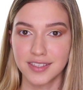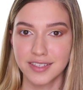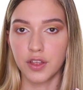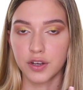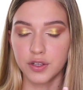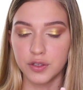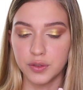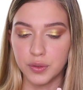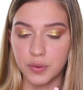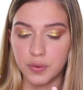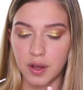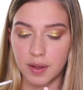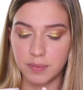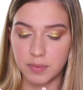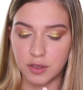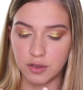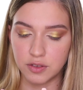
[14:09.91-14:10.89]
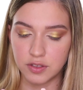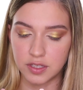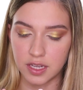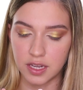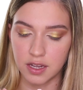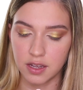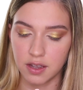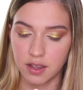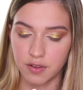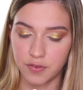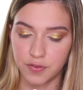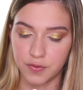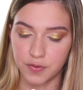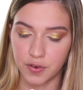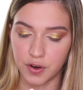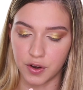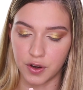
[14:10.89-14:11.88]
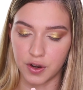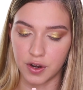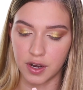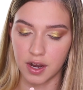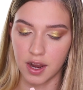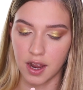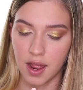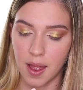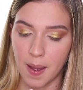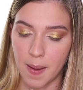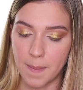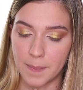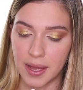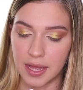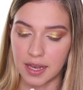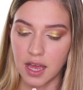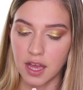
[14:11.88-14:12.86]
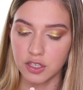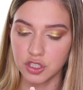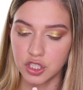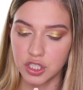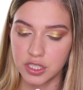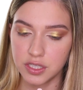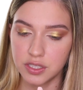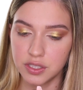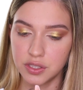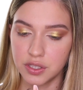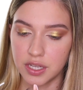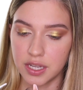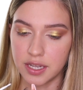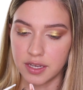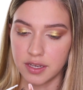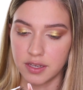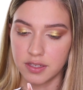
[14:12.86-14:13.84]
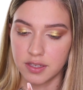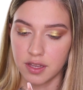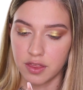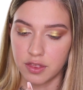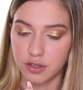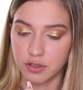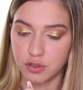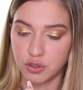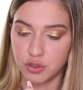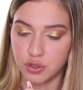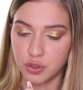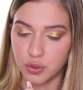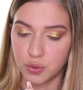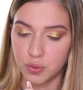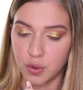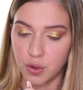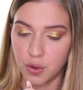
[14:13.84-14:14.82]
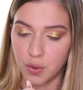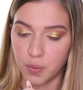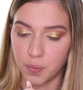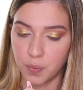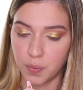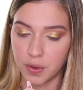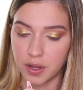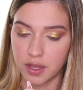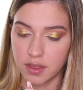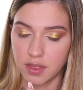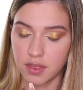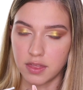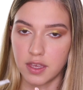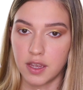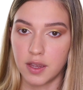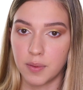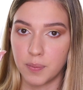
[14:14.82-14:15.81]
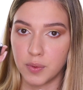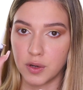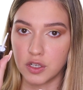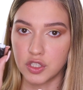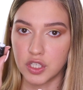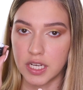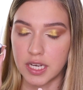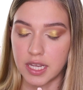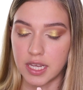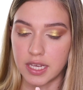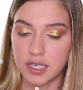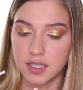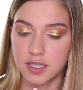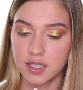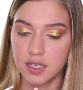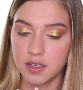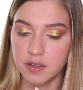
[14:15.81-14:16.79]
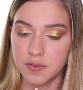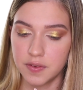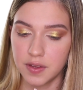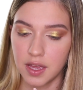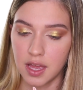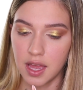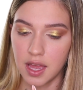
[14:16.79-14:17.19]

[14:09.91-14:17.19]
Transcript: The glue I'm using for my lashes is the Duo with the brush adhesive.